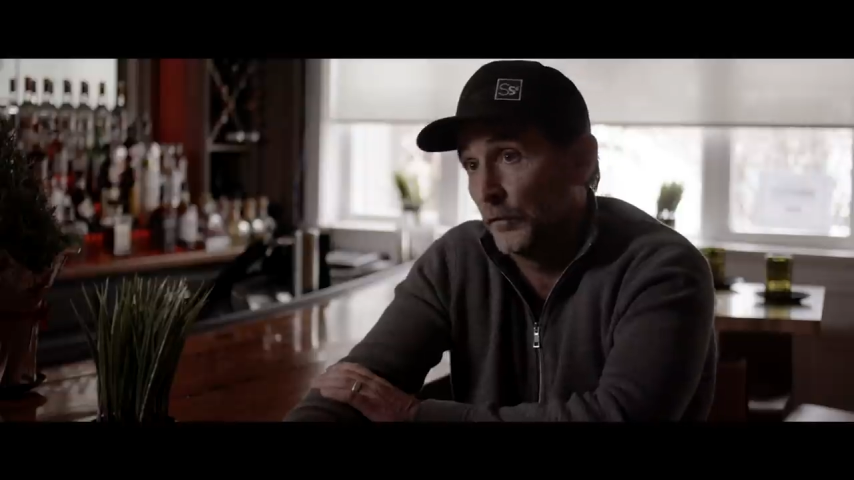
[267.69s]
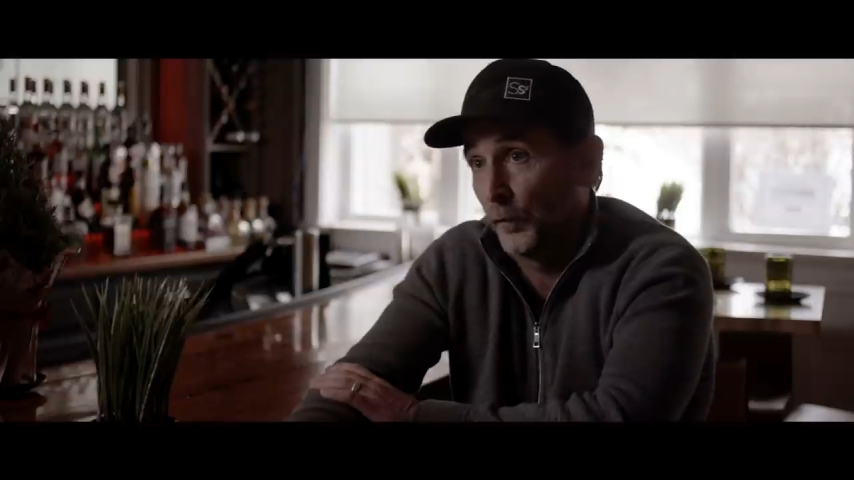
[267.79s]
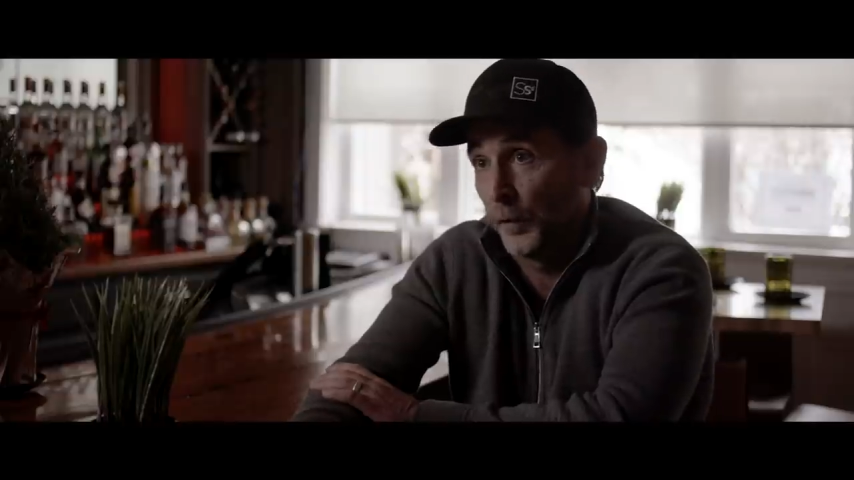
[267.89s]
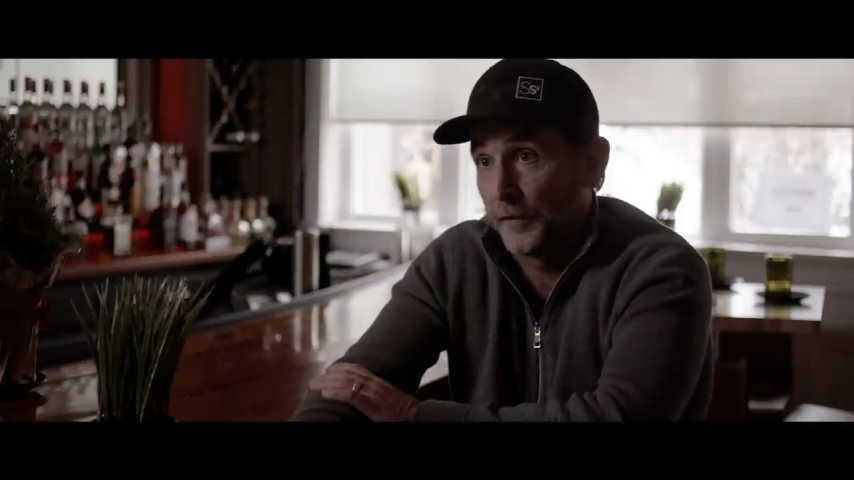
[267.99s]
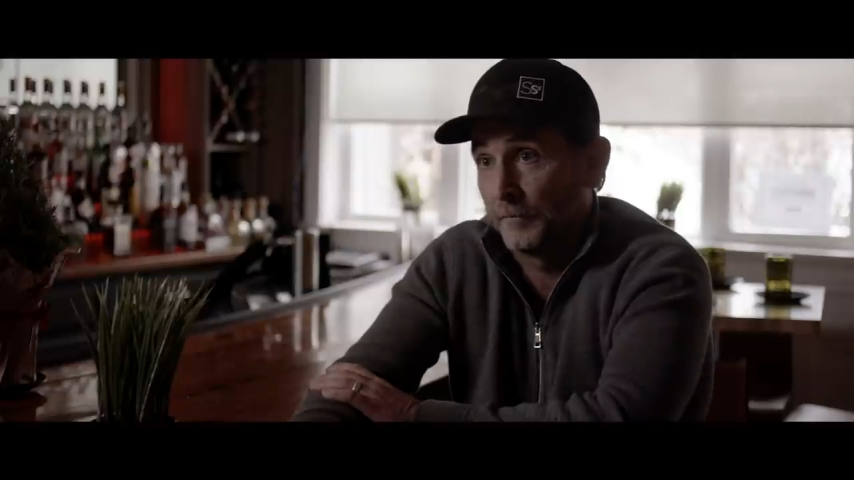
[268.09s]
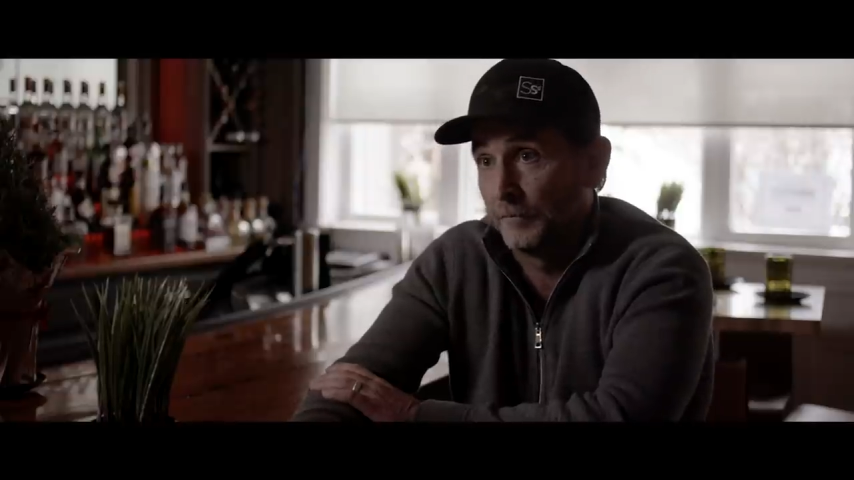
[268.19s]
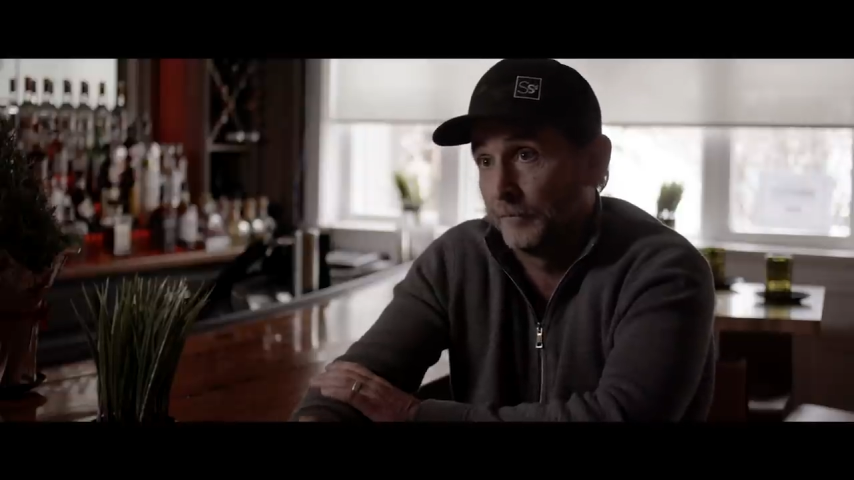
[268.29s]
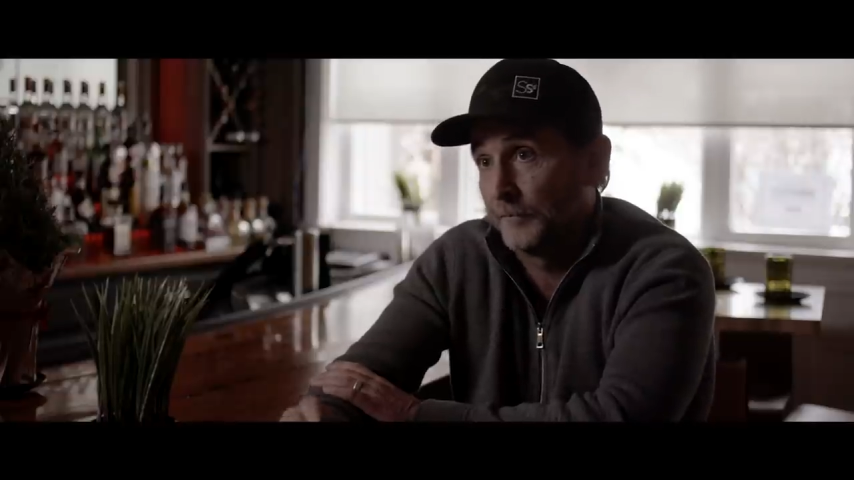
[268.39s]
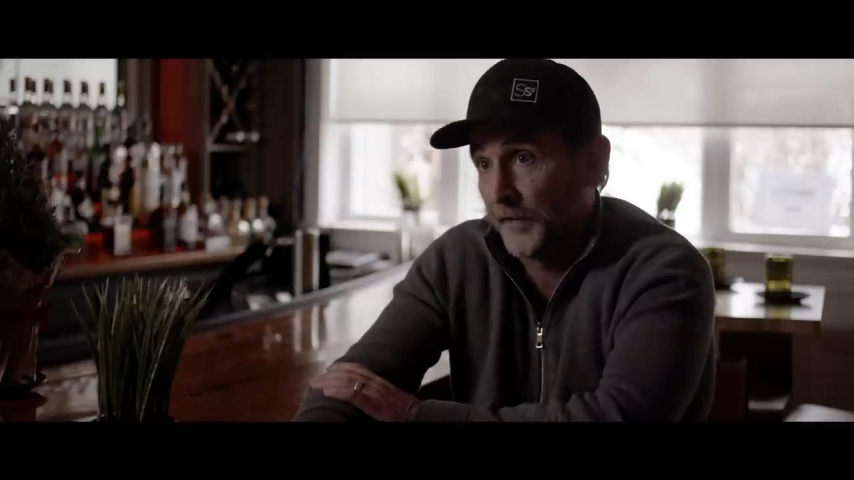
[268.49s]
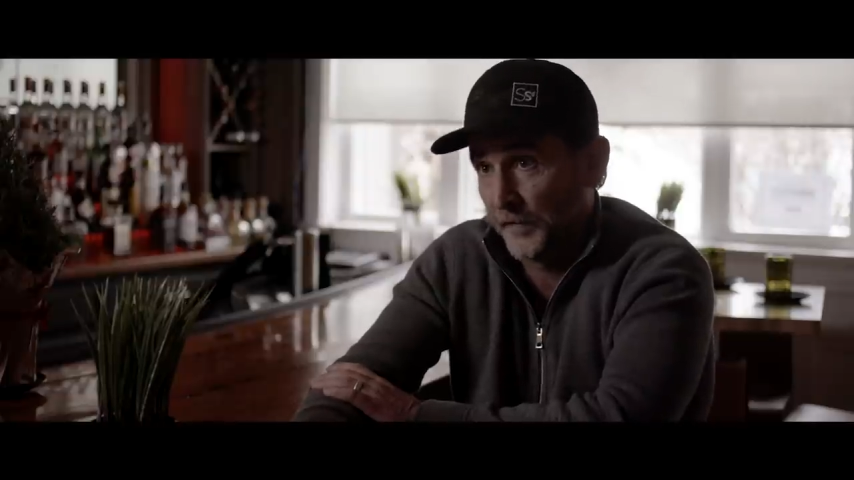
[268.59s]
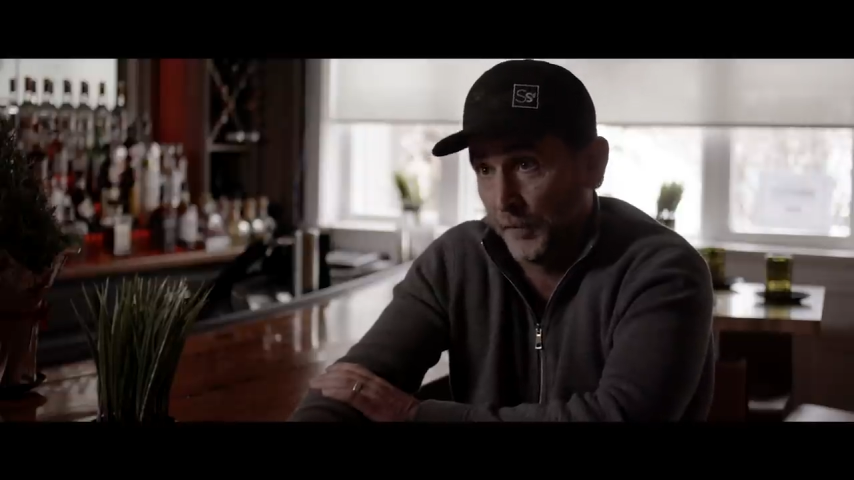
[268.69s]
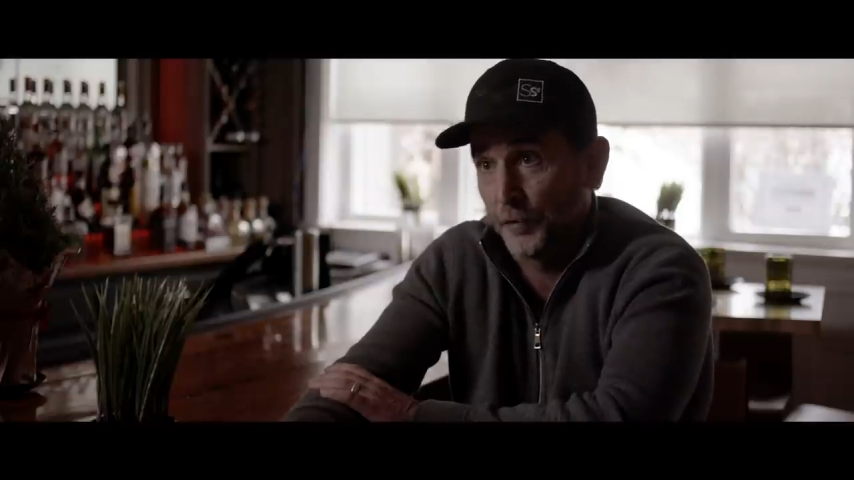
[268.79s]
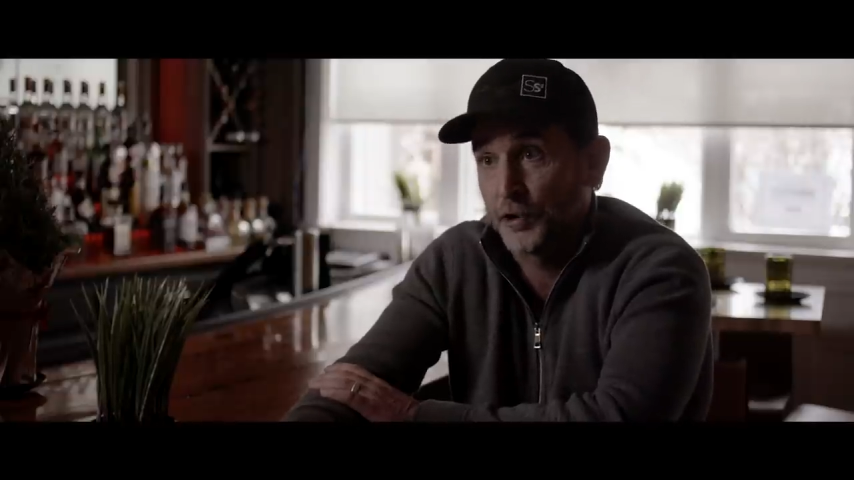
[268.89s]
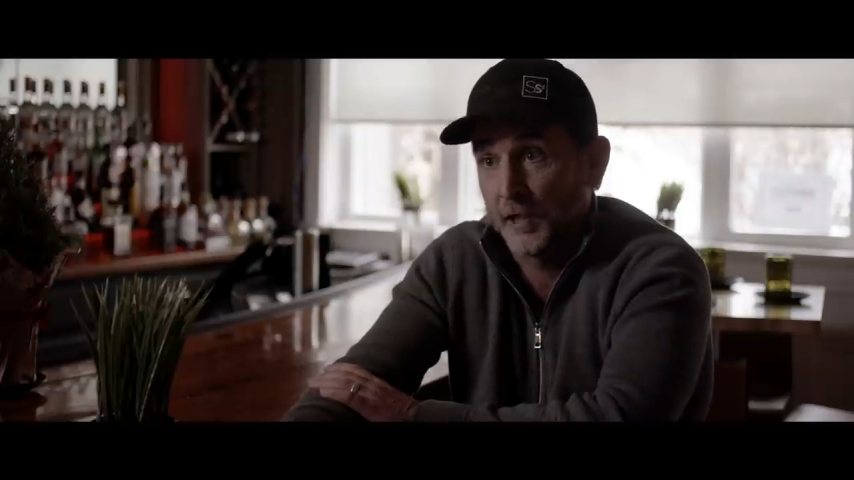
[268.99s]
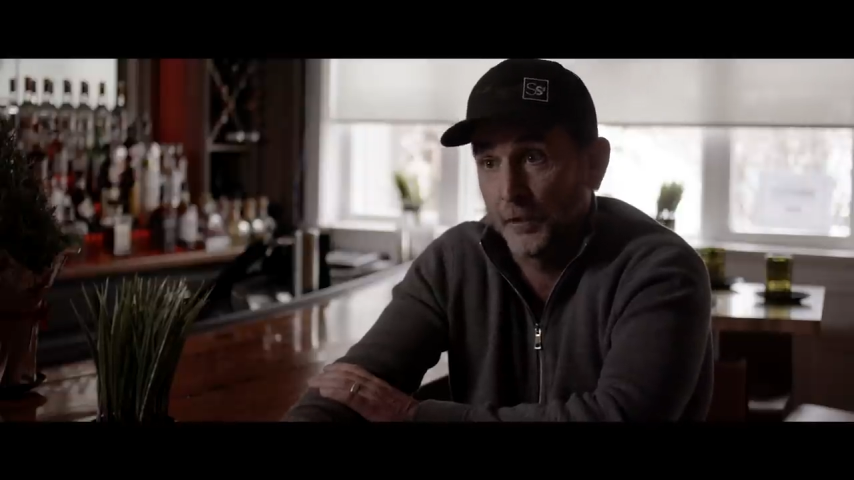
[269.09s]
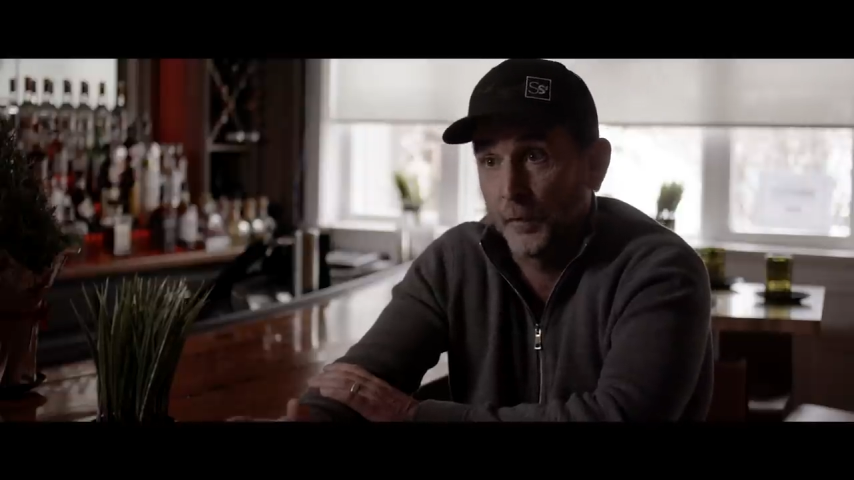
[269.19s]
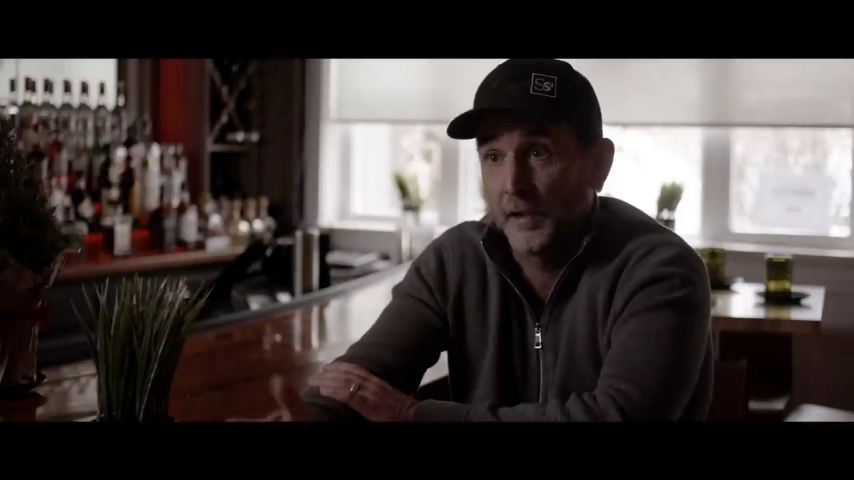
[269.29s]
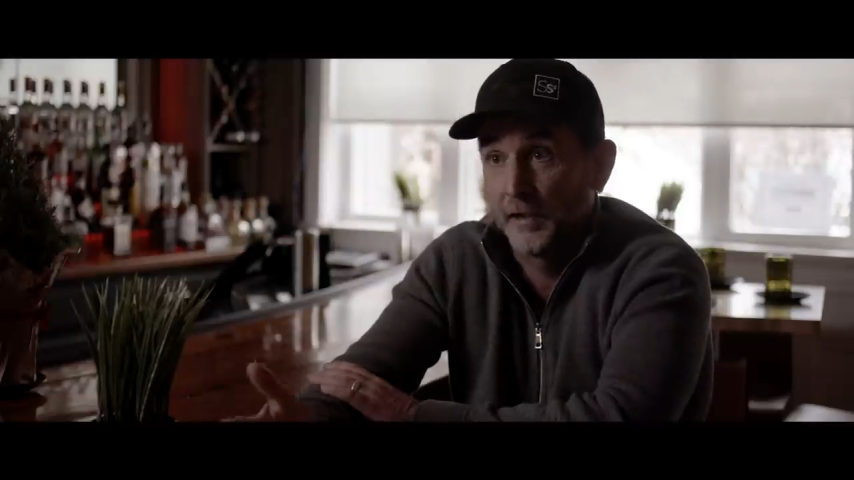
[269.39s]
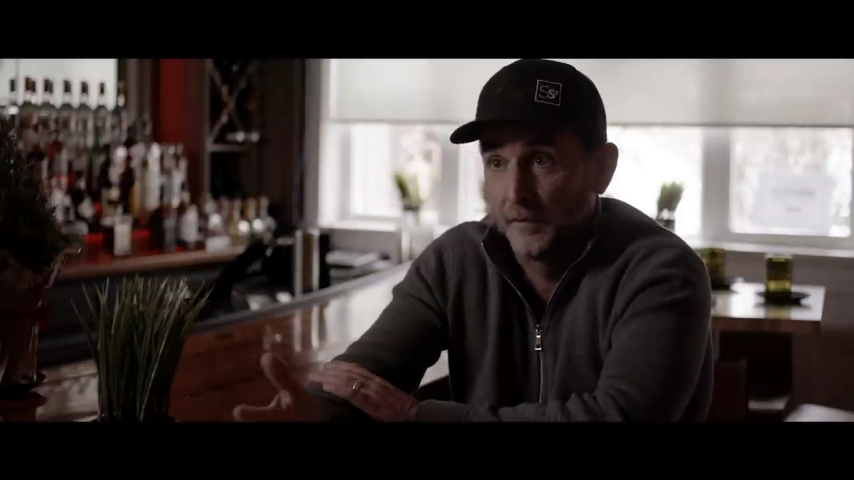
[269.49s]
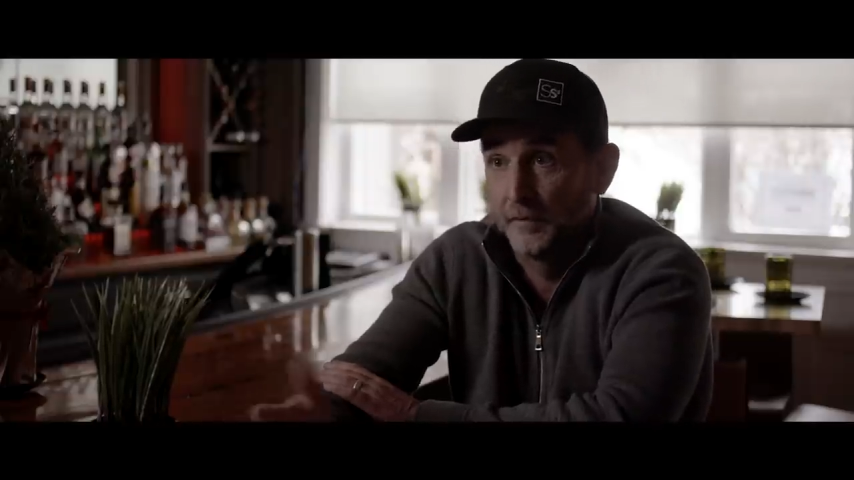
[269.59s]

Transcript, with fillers: for December, January.